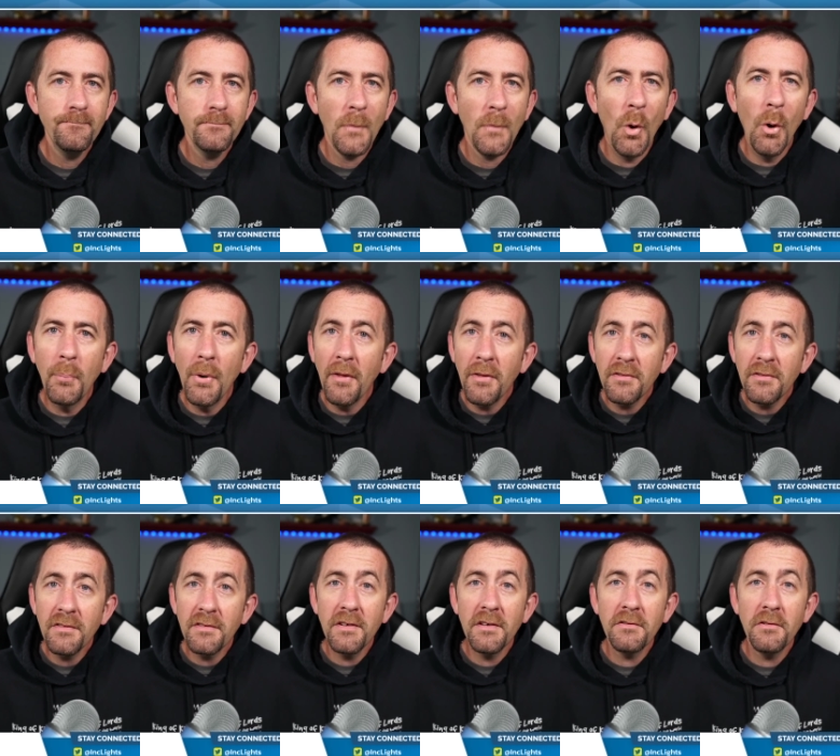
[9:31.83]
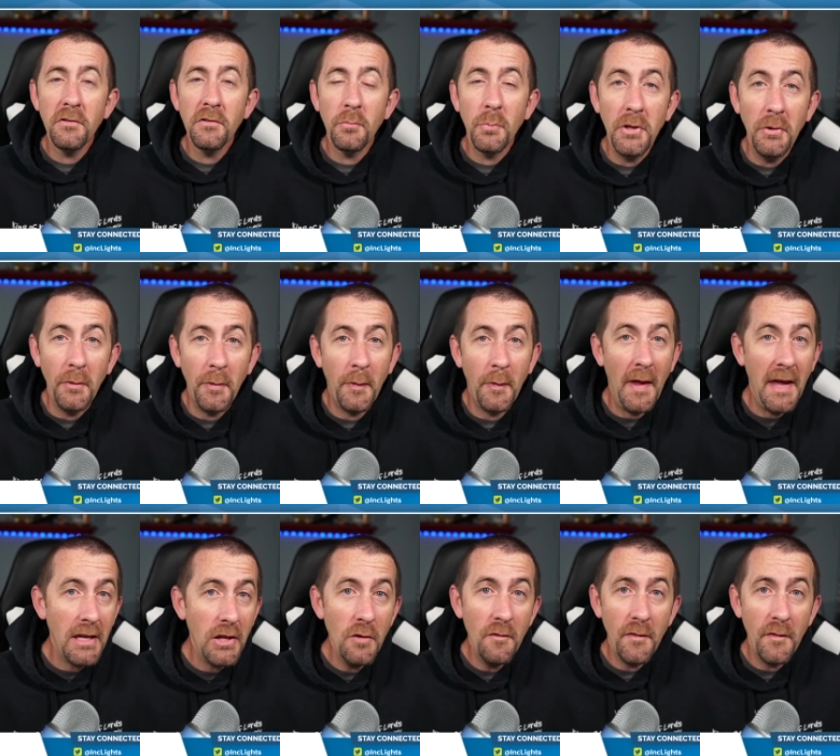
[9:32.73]
Well, brothers and sisters, we do
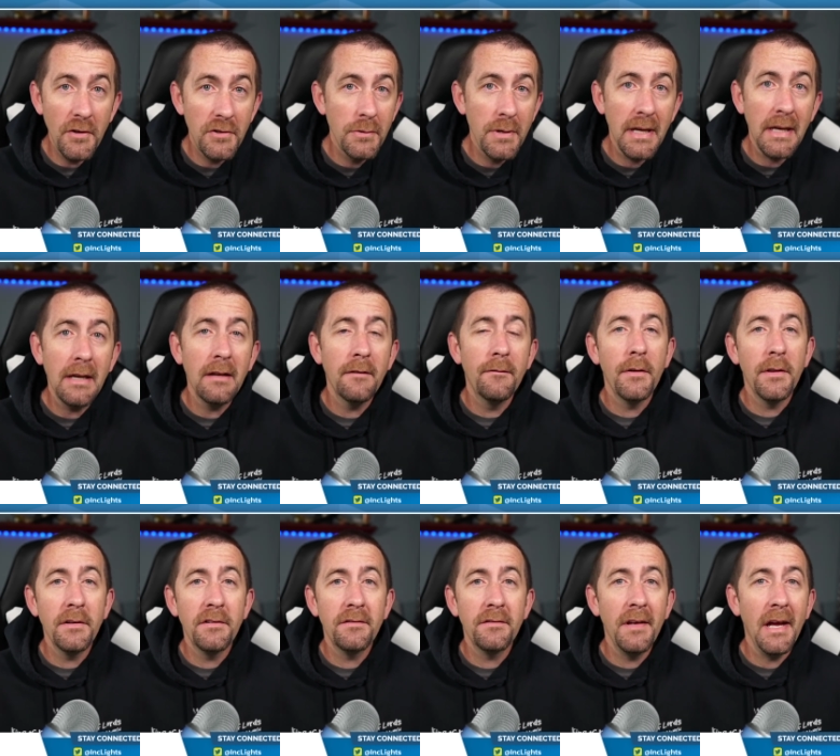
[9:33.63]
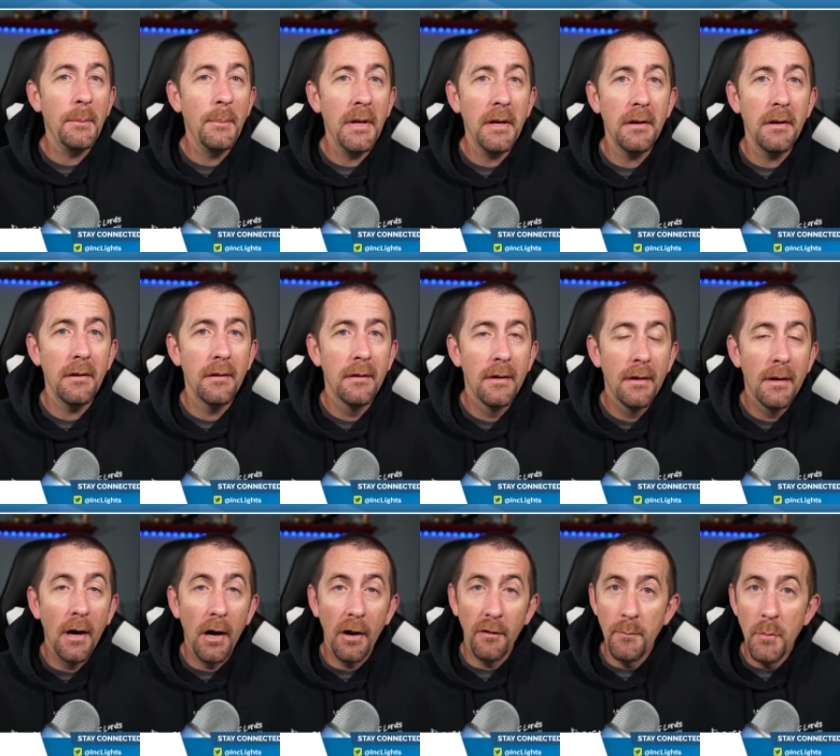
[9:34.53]
thank you for tuning in for this segment
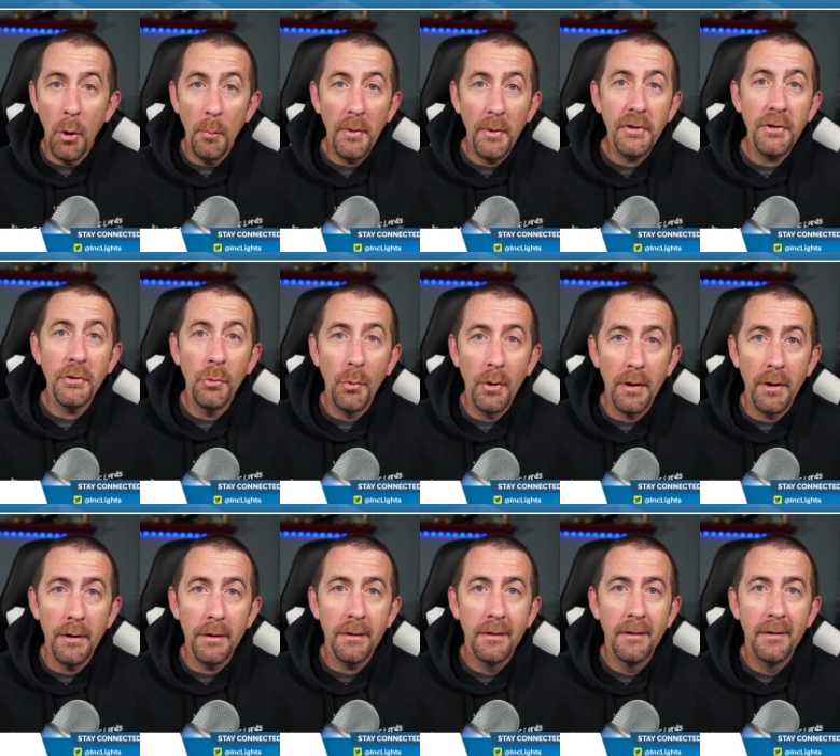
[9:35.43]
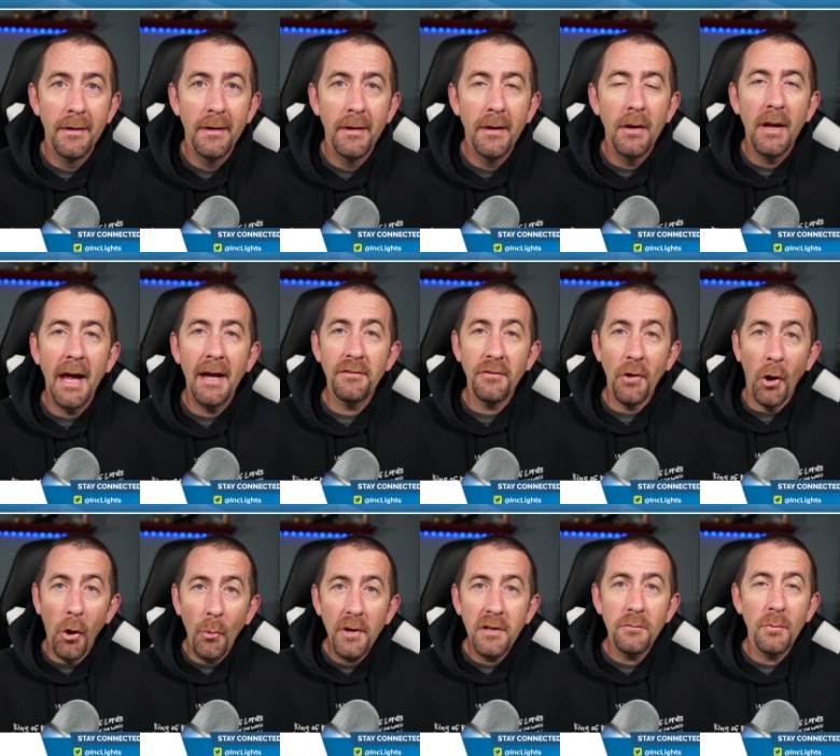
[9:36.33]
of Moment in the Word. As
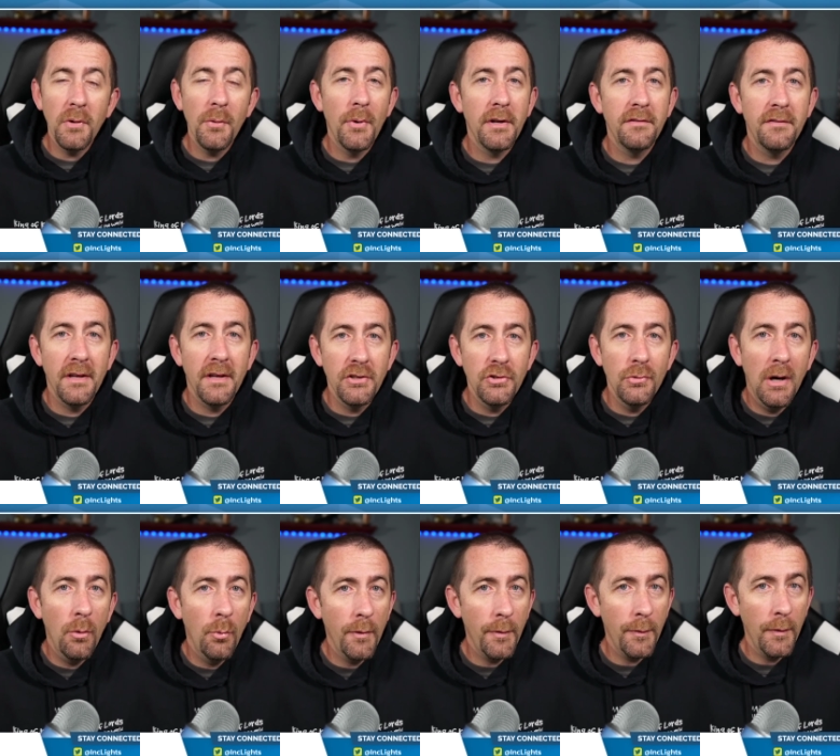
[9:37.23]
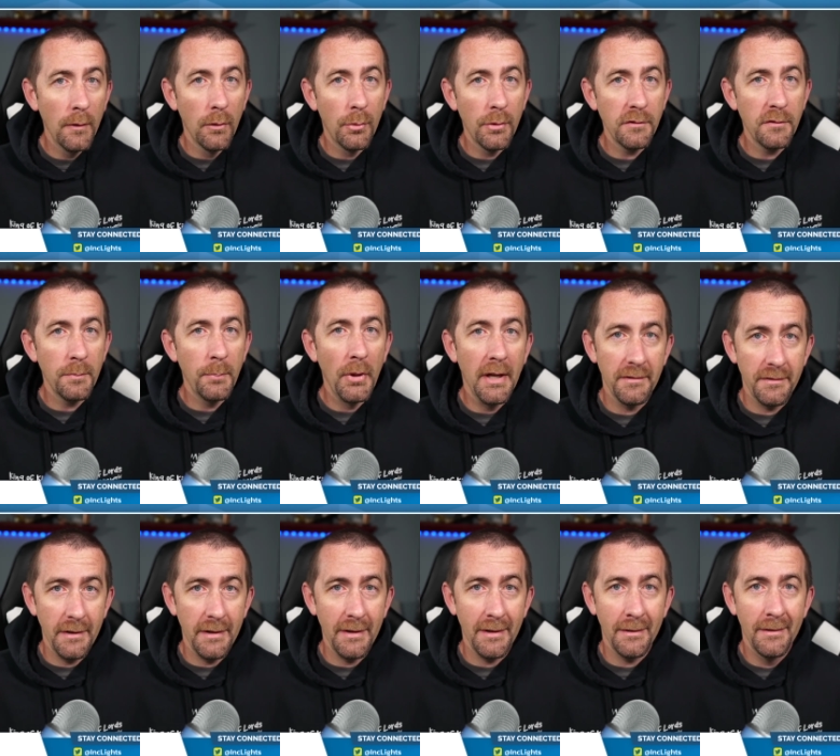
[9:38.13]
always, we want to send you out with the Lord's
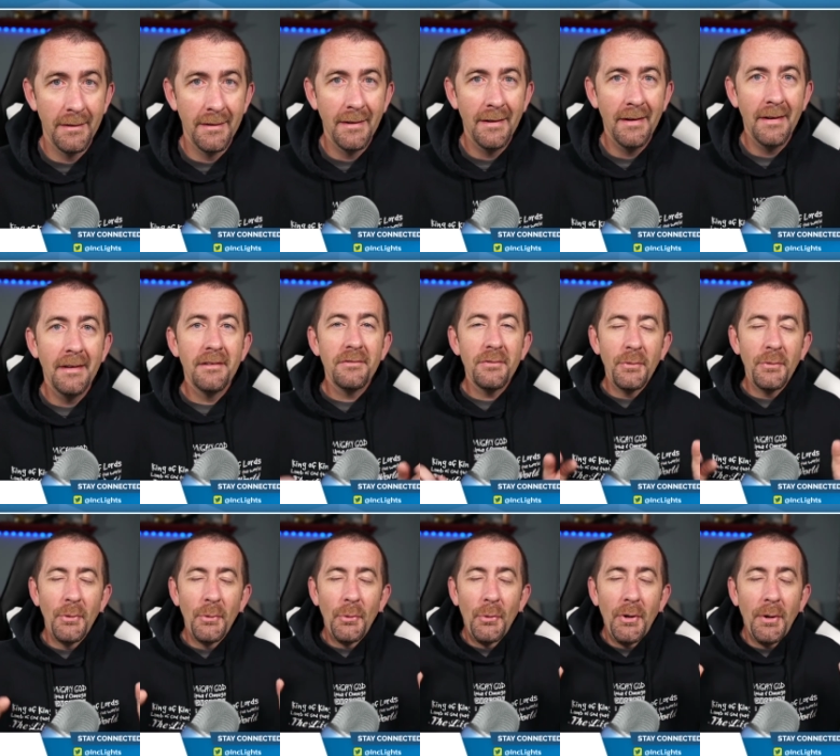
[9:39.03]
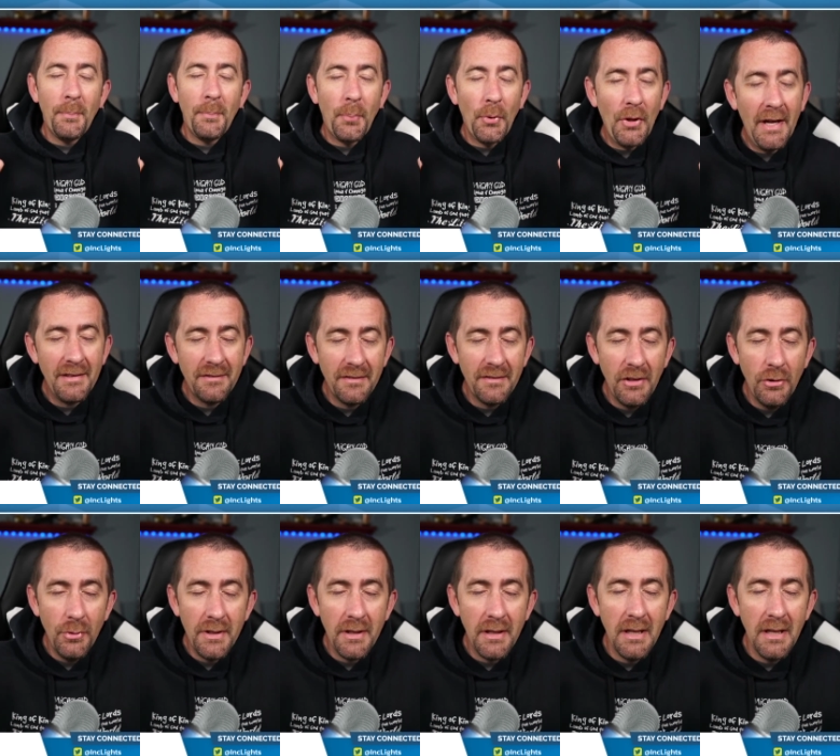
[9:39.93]
blessing. So the Lord bless you
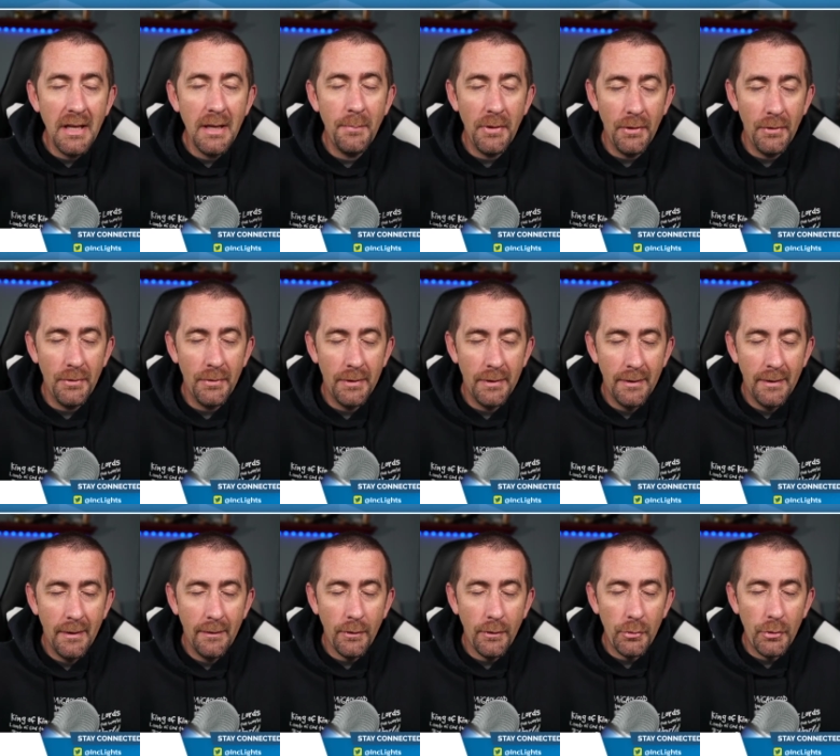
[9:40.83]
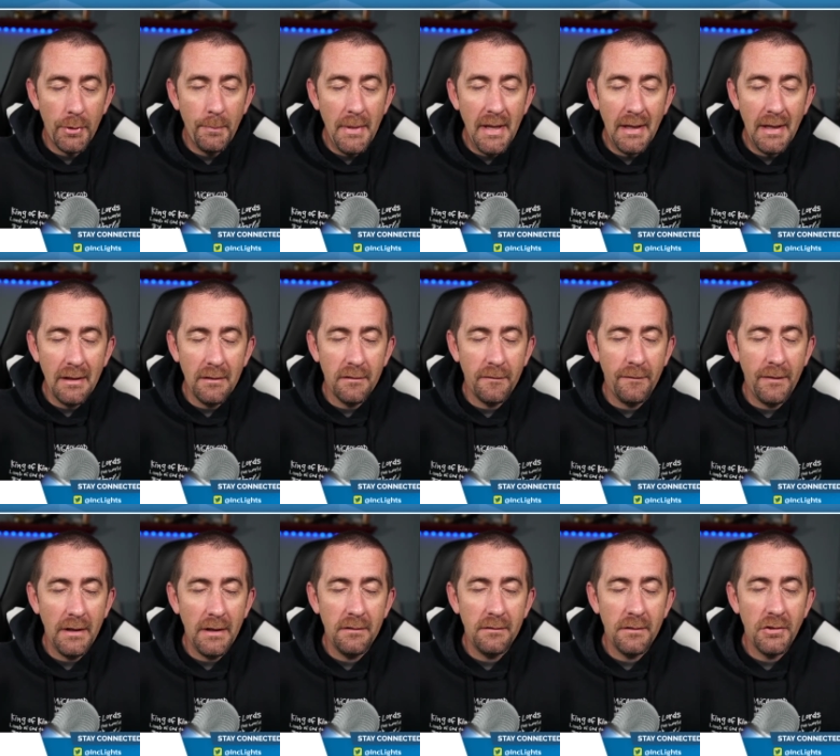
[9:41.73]
and keep you. The Lord make his
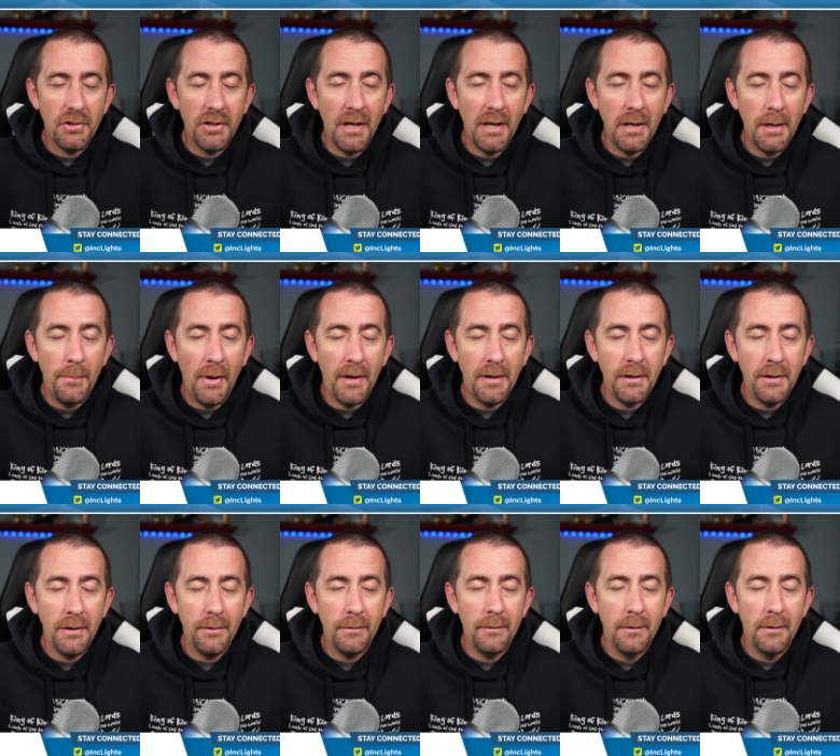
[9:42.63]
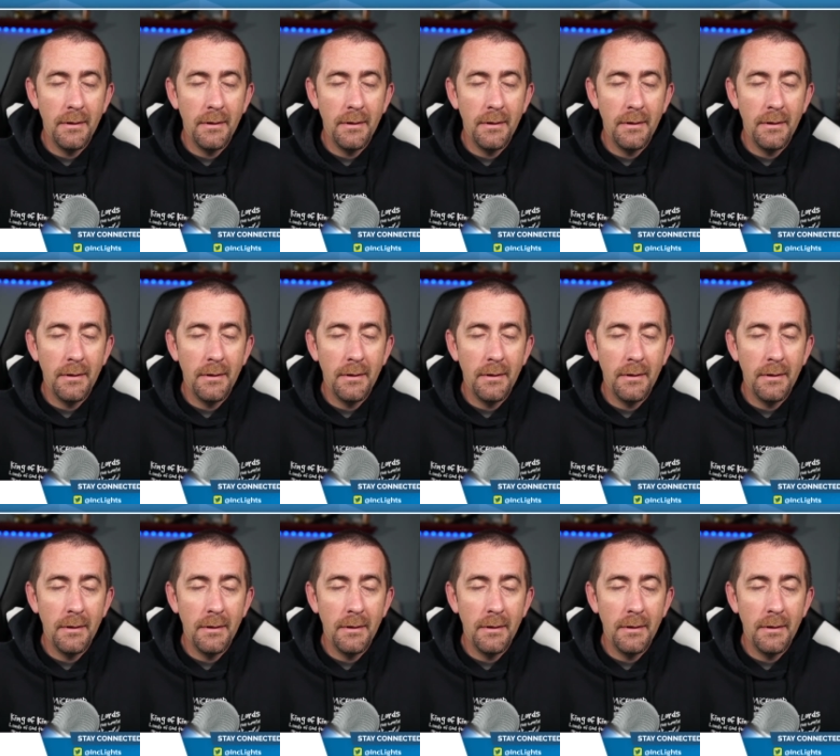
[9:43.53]
face to shine upon you.